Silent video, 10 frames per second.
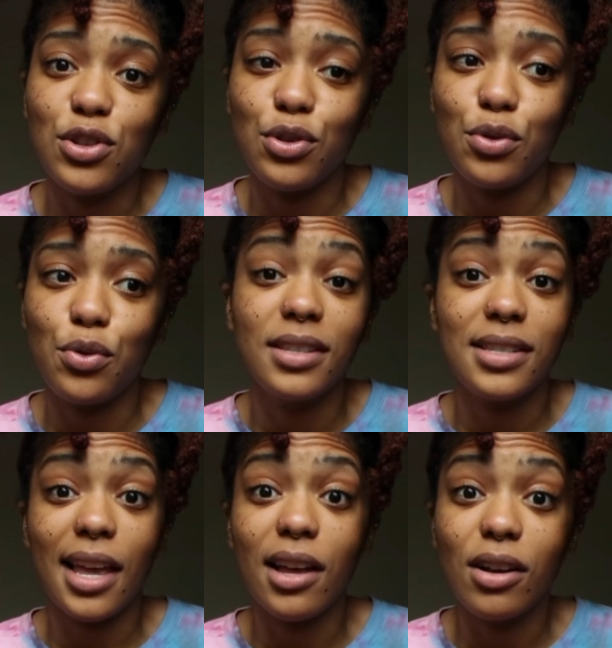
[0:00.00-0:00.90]
to
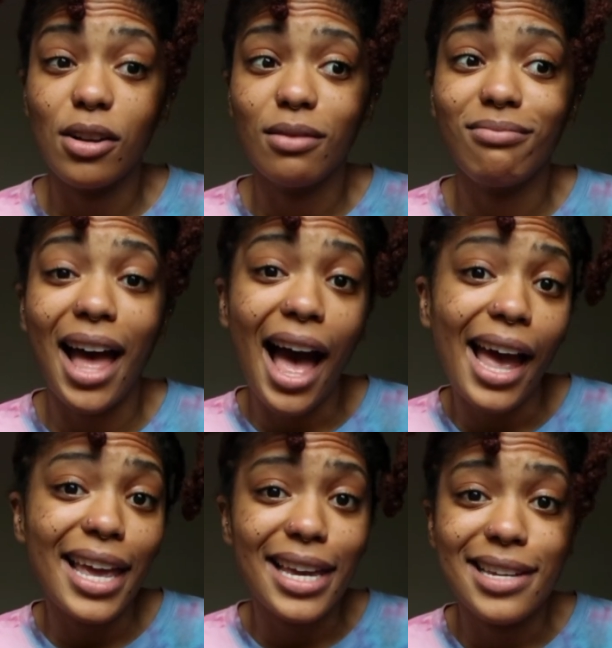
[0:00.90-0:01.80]
sell
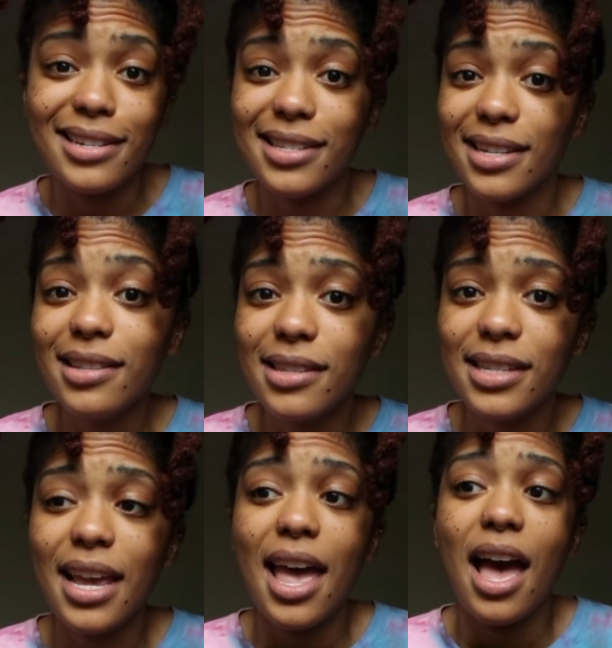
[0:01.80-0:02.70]
high-end
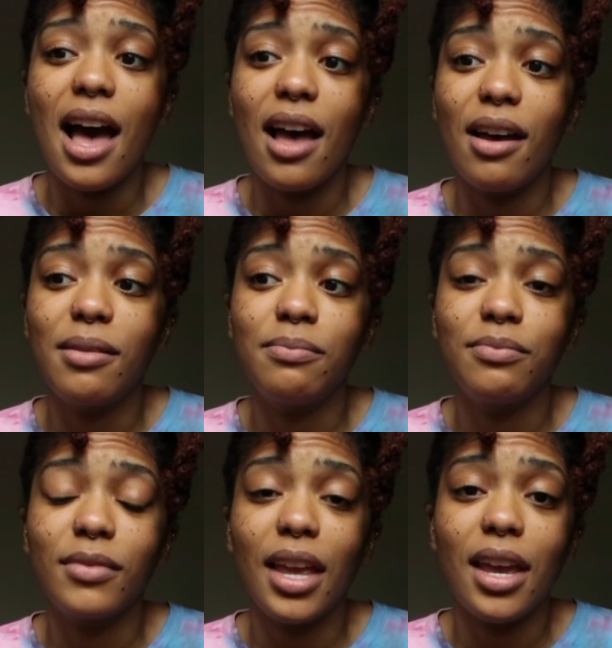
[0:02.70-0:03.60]
scents
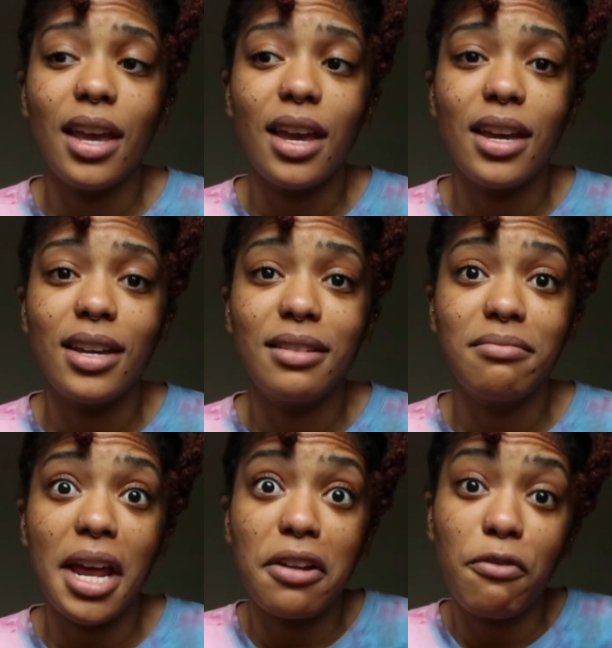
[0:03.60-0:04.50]
in
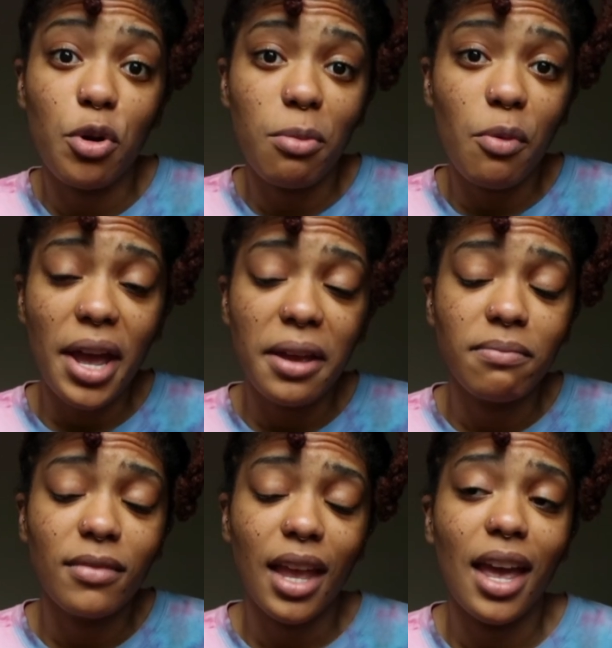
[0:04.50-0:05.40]
an affordable way,
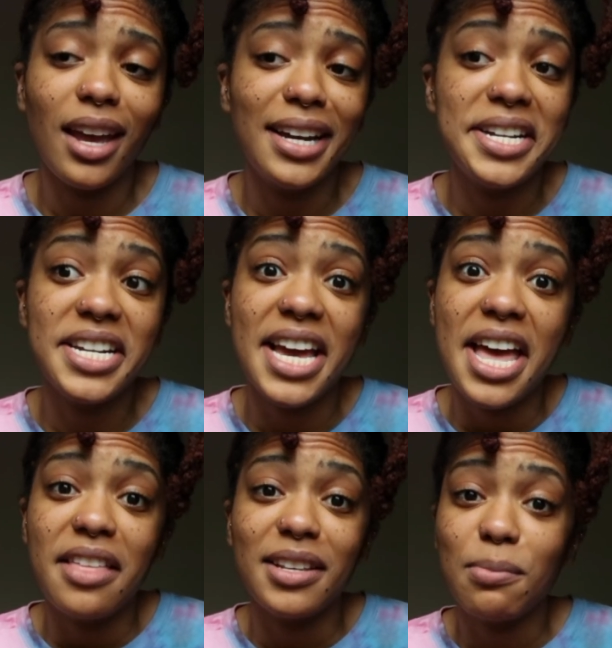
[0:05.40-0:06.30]
and
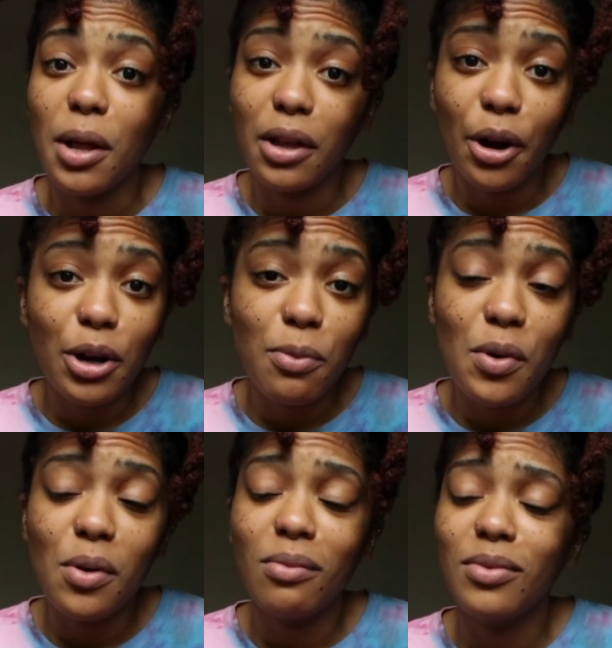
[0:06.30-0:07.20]
they smell
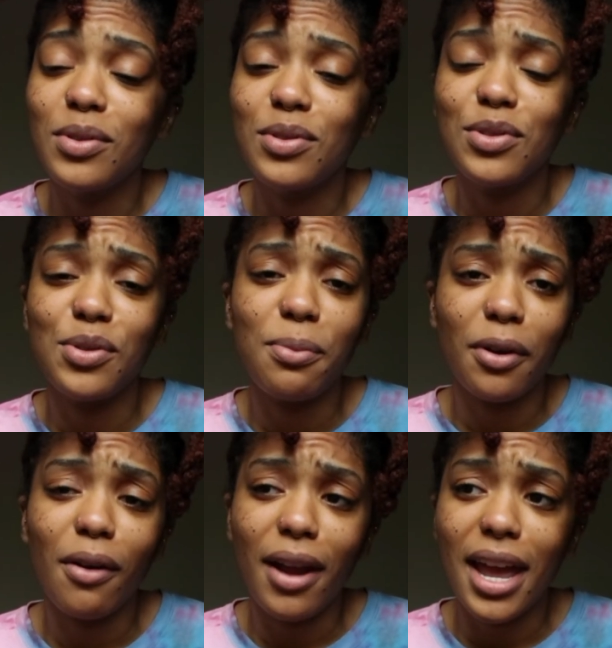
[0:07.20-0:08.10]
incredible,
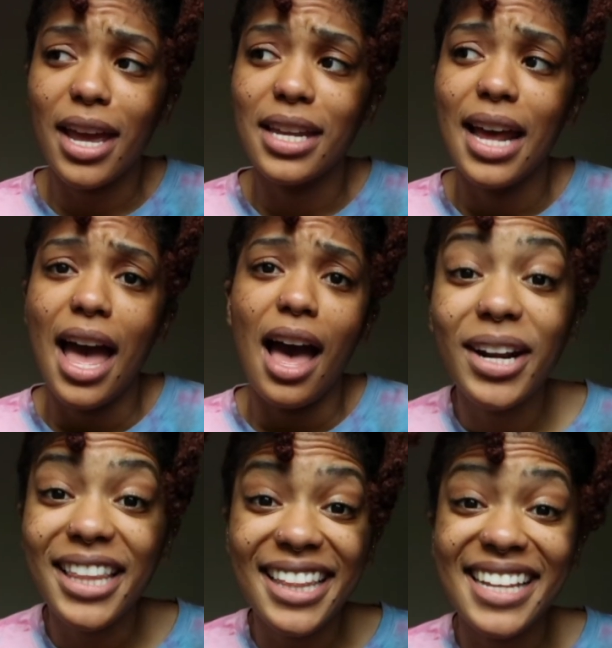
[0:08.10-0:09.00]
super great.
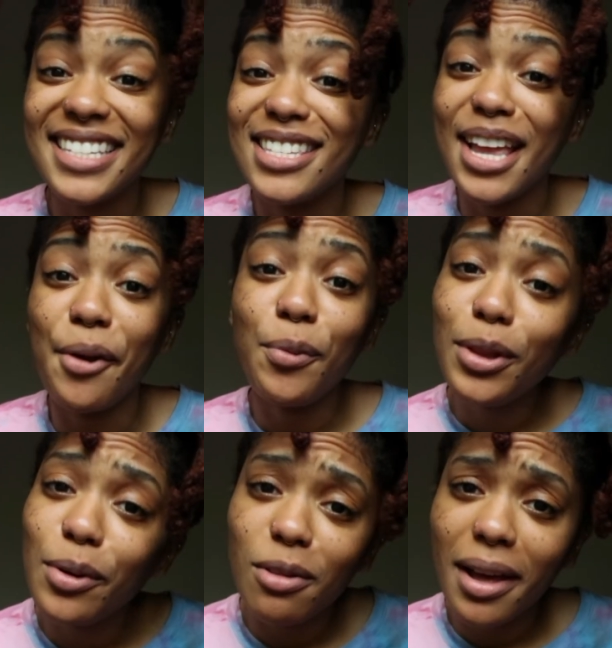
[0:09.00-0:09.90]
One of the things that's like
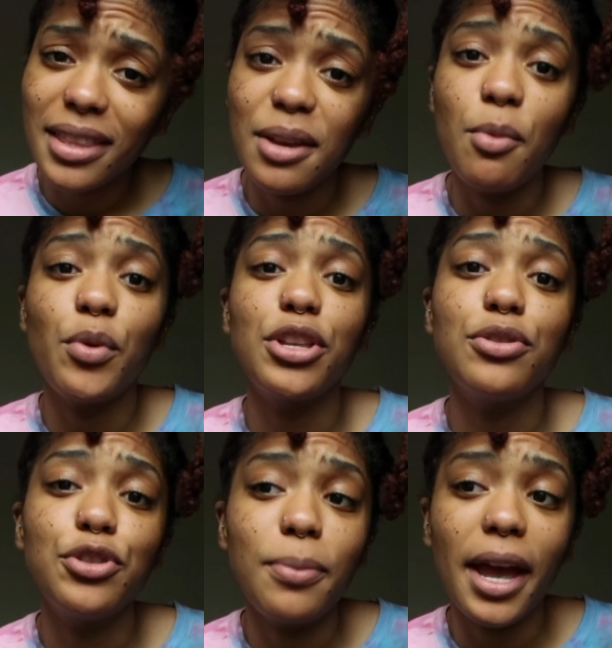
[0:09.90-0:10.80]
really cool about them, when you
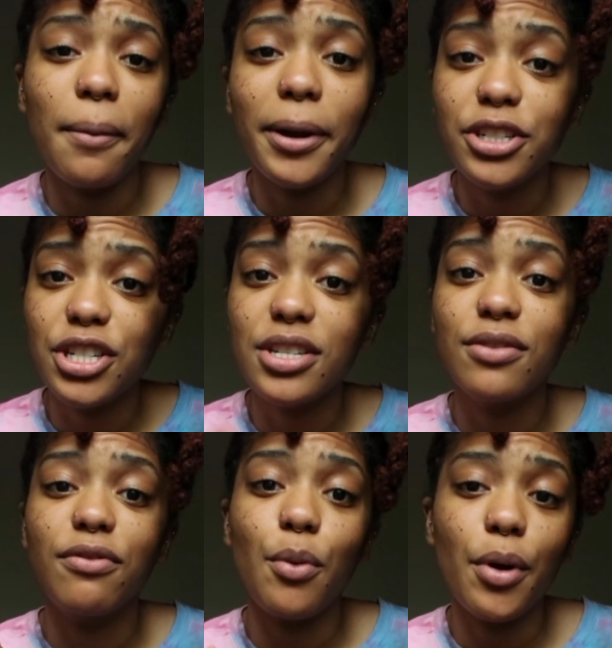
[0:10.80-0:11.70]
do make a purchase
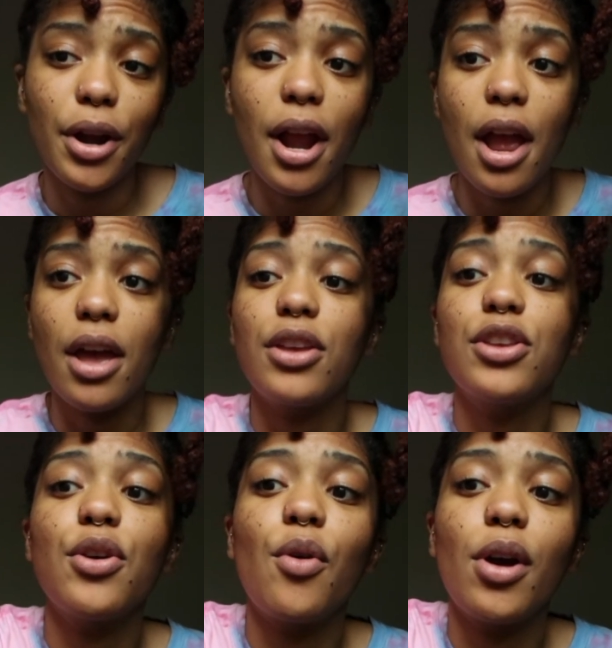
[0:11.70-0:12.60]
for
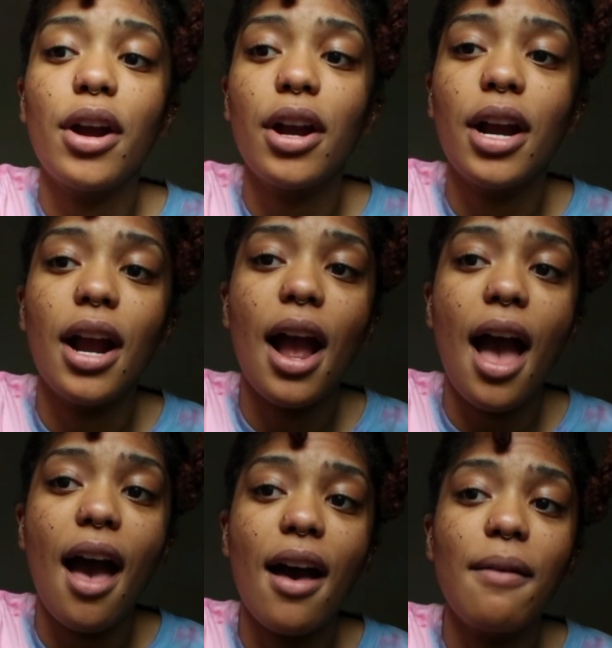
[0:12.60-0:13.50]
your
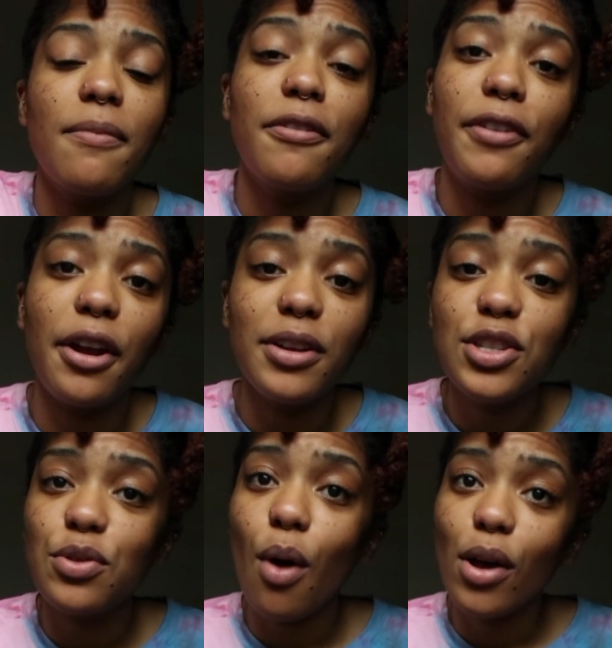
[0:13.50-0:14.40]
fragrance,
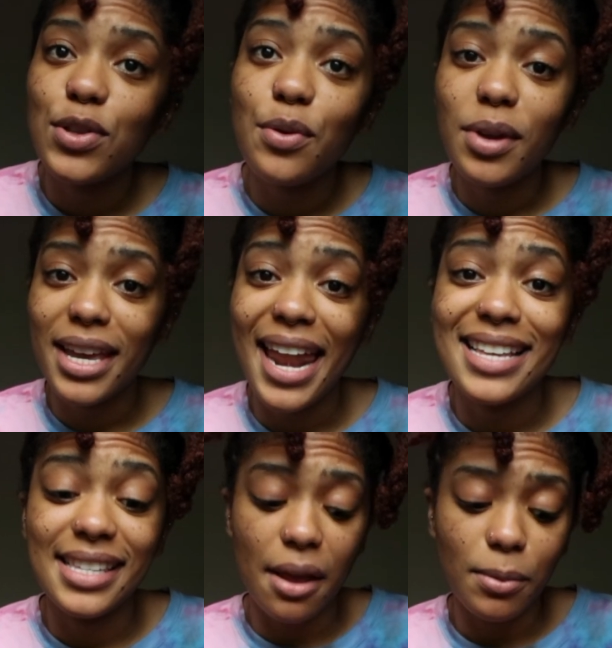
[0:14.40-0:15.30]
you also get a
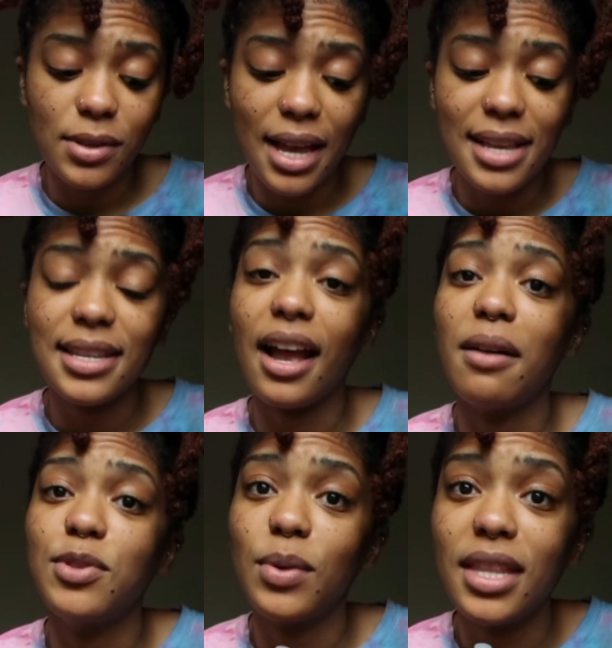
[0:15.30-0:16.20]
sample size that
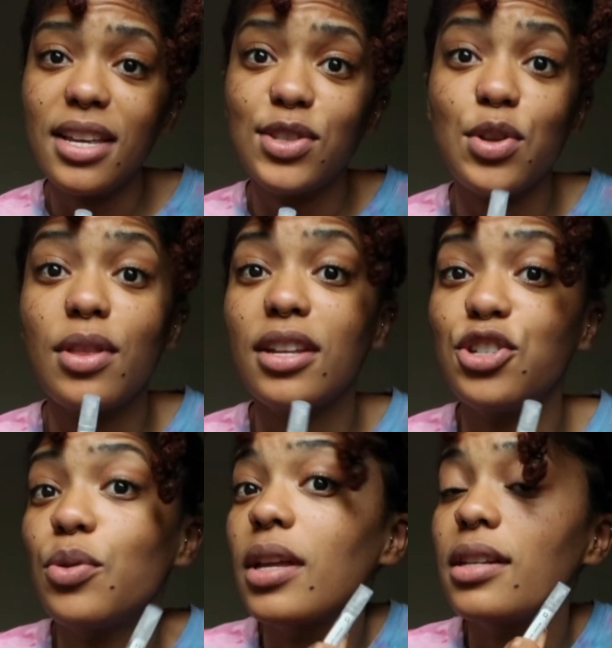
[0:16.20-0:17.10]
comes with it so that
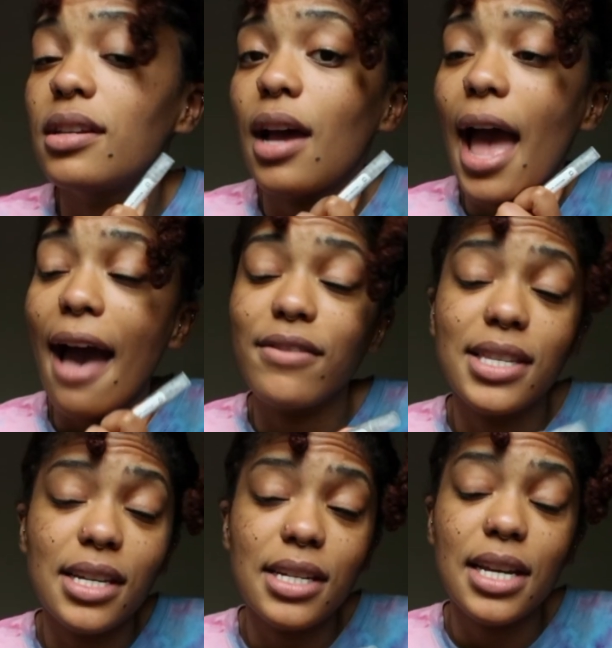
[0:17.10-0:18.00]
you can have a
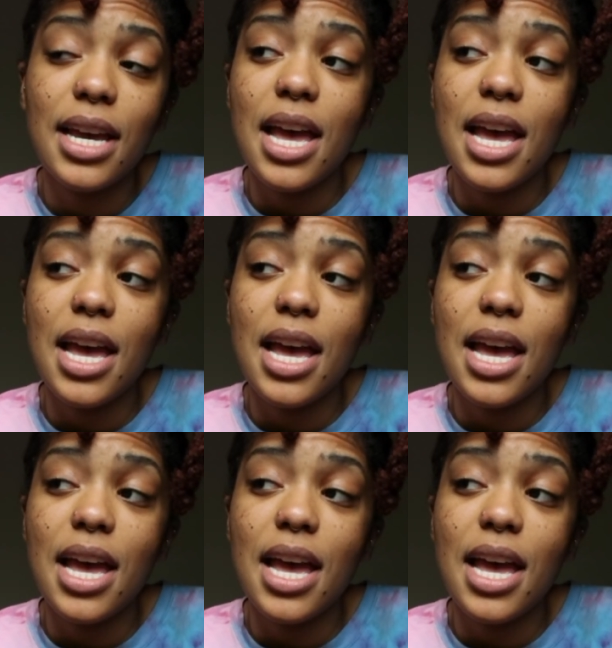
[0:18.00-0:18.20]
scent,